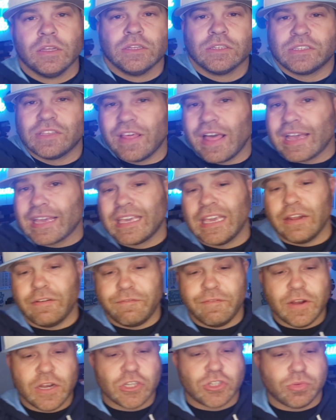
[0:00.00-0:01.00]
So that kid
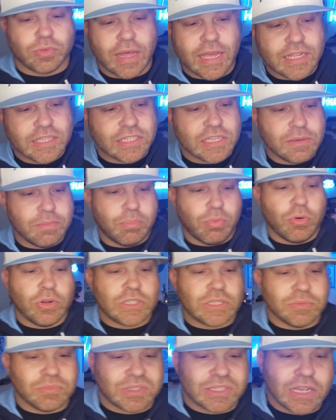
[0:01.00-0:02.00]
finished with 18
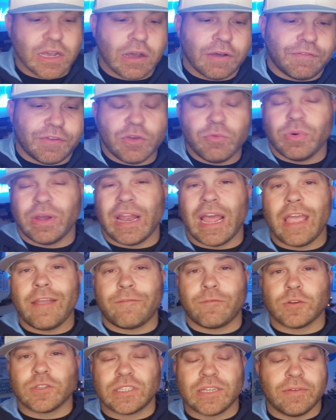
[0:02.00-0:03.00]
points himself. He went 8
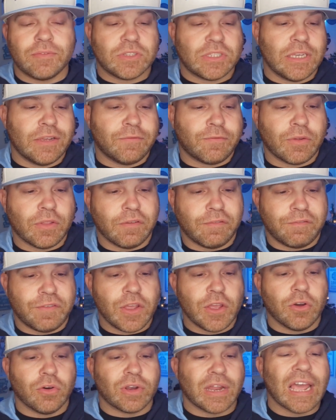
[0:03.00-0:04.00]
for 17 from the
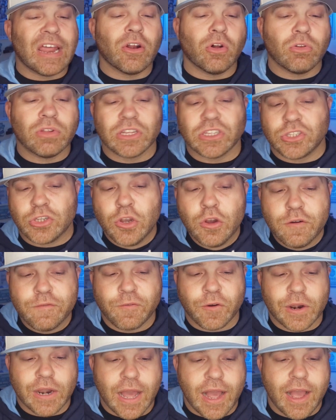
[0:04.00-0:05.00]
field and only 2
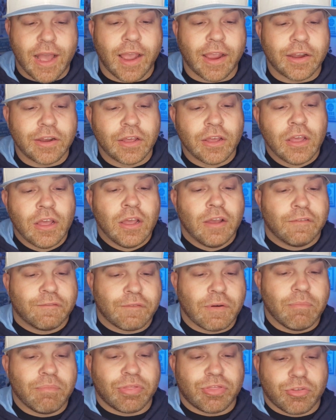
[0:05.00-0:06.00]
for 9
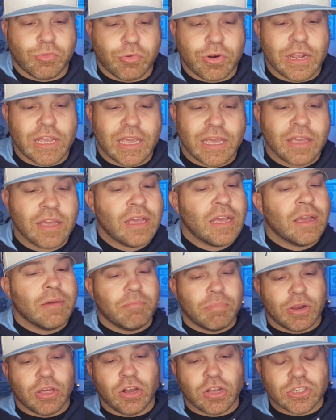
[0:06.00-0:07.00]
from 3.
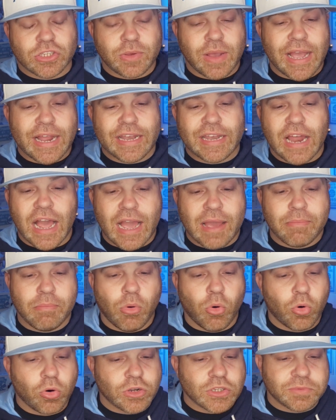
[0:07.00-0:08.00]
But he also had 9
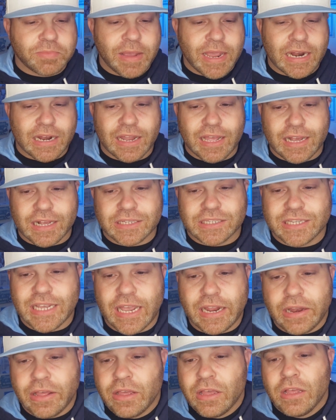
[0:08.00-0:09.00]
boards, man. Like I
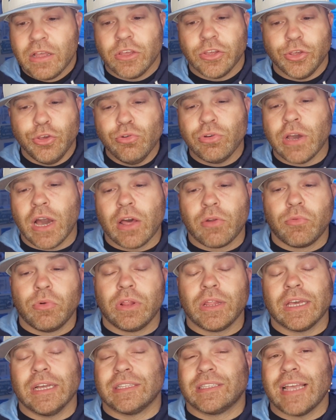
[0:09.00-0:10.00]
said, UConn
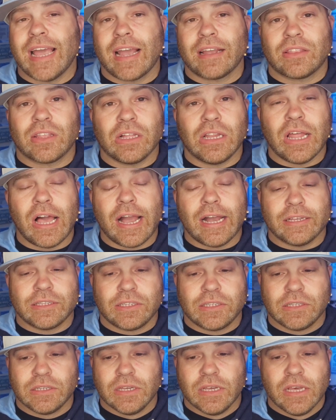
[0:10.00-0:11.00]
really attacked the
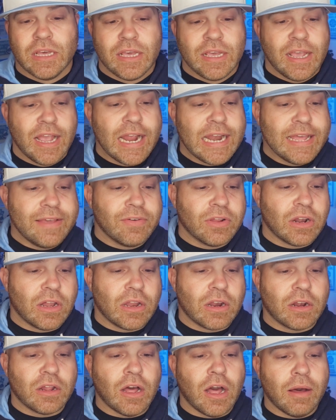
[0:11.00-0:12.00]
glass. And even
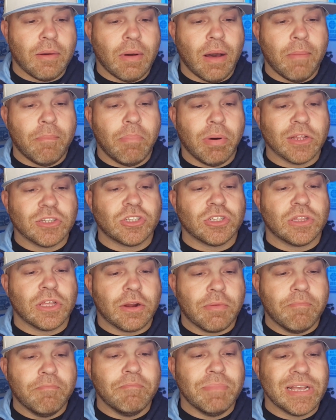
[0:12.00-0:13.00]
on a bunch of their
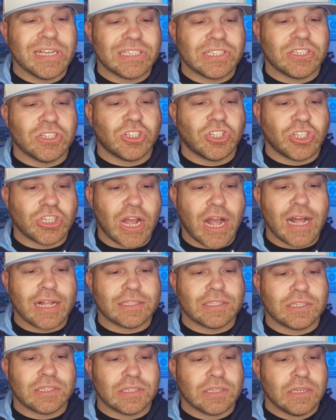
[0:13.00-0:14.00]
missed
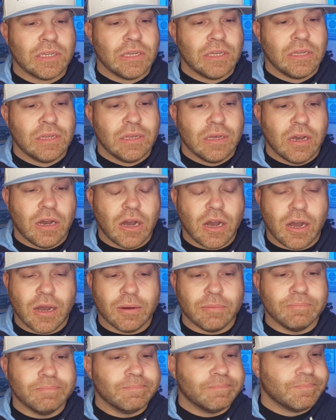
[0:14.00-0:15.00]
shots,
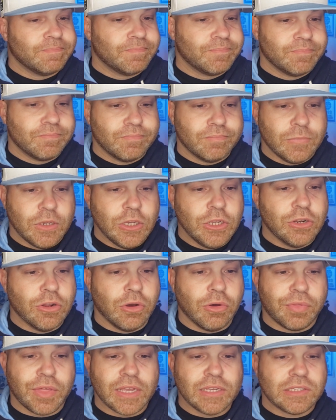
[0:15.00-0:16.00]
you
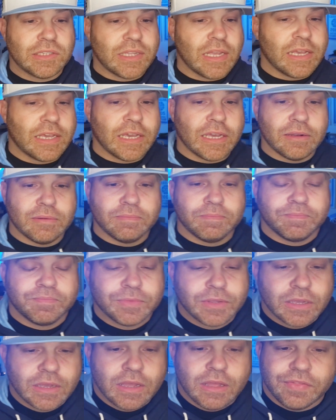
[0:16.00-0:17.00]
know, they stinking,
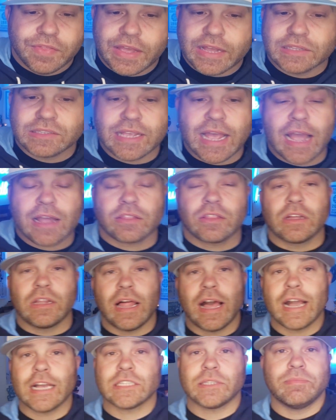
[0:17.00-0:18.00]
they attacked the
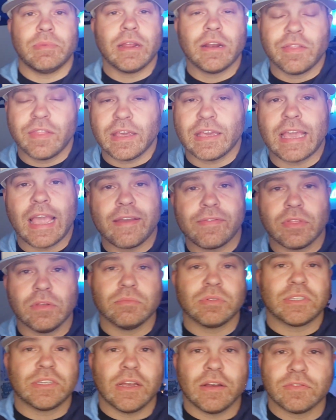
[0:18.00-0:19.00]
glass, man, and they gave
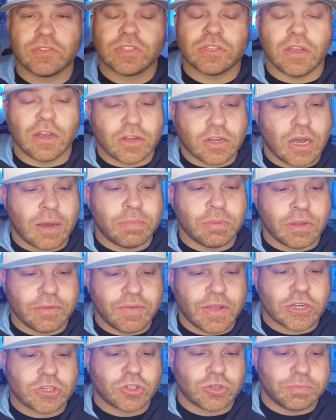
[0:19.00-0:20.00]
themselves a couple of
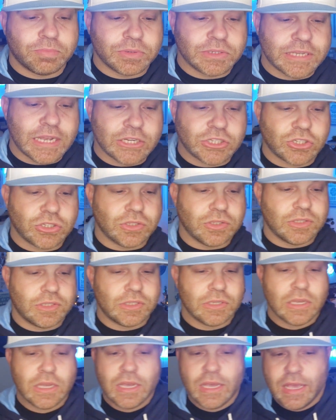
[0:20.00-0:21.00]
extra possessions.
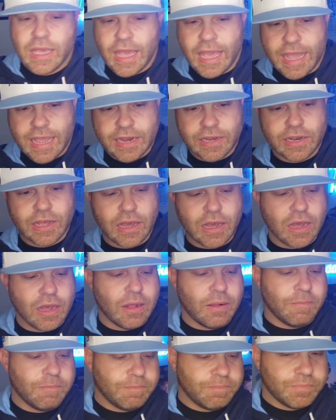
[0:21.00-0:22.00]
And,
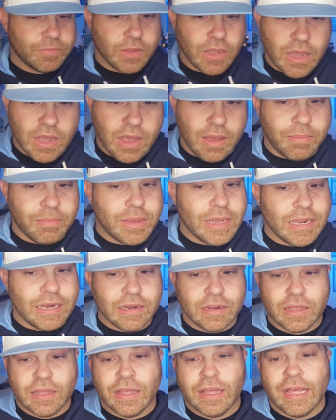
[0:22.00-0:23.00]
I
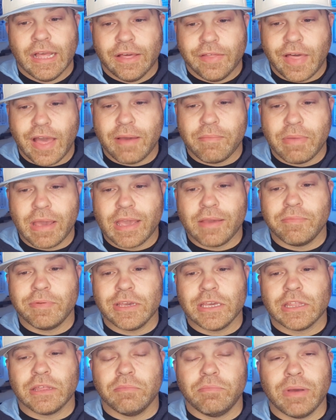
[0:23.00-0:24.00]
mean, that may
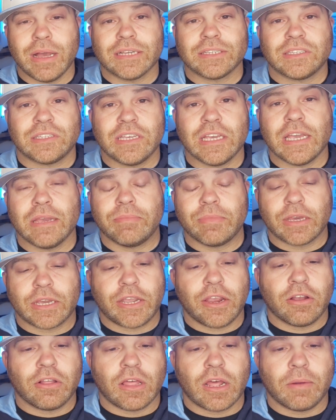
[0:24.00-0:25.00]
be the best team that
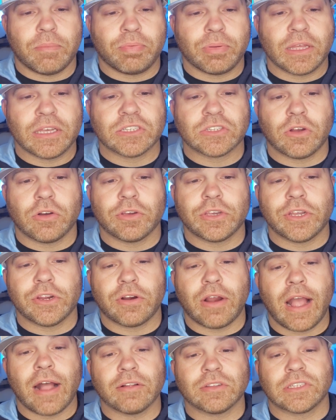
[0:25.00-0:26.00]
Carolina plays all year
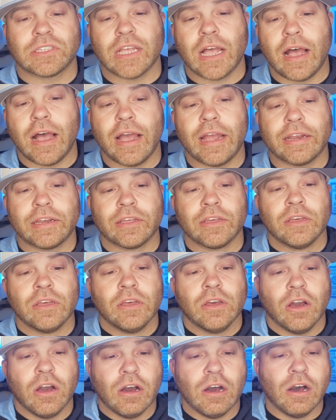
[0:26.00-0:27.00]
outside
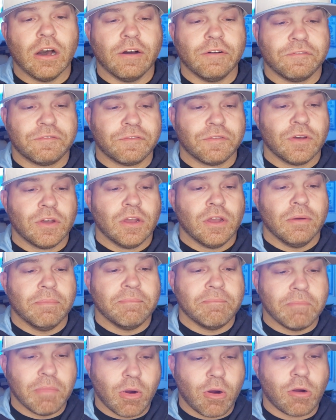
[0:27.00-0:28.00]
of
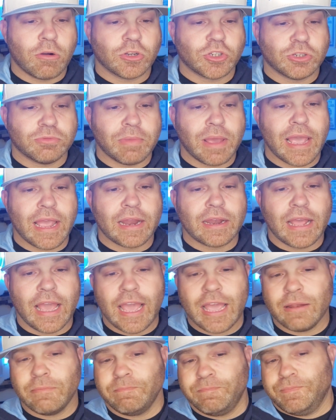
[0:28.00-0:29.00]
March, man.
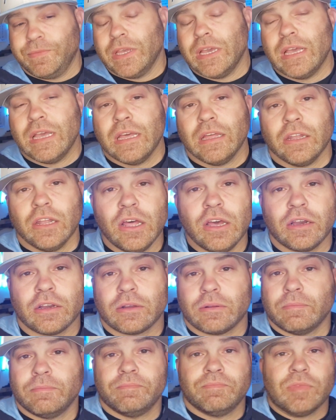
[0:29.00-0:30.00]
And
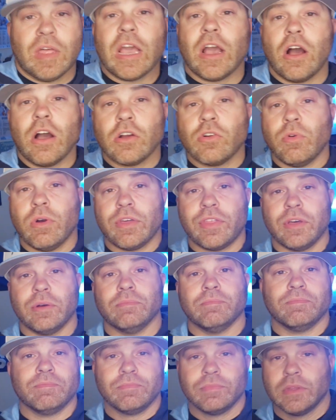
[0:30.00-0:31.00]
look, they hung with
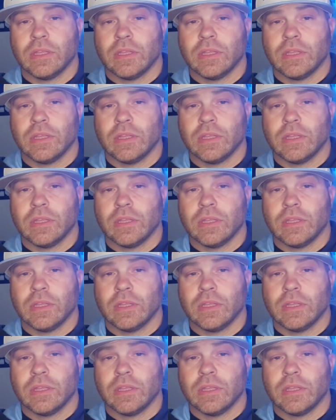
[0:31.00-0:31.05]
them.